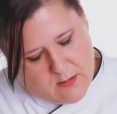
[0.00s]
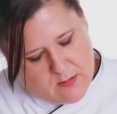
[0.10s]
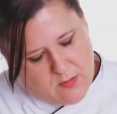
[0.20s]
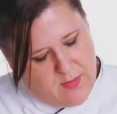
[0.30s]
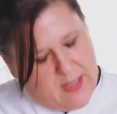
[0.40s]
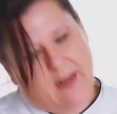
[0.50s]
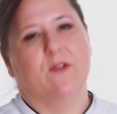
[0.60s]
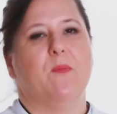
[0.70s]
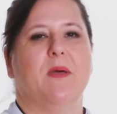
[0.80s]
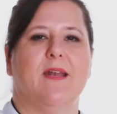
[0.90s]
so that
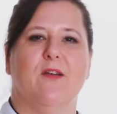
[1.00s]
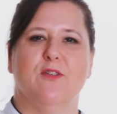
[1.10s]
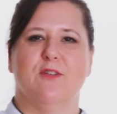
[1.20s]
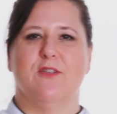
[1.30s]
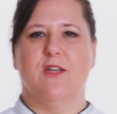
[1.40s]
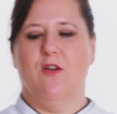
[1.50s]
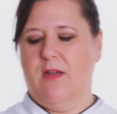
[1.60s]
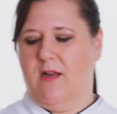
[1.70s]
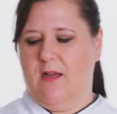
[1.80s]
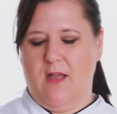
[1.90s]
everybody knows there's a
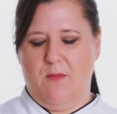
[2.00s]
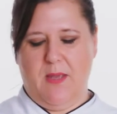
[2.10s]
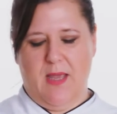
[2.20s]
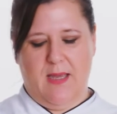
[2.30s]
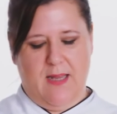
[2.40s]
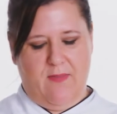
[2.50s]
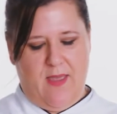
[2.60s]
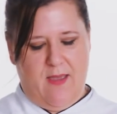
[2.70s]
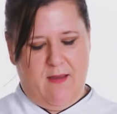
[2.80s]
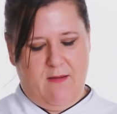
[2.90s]
coconut cupcake
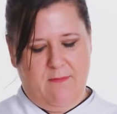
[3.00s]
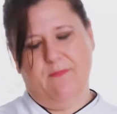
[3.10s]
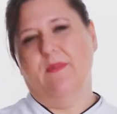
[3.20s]
in there.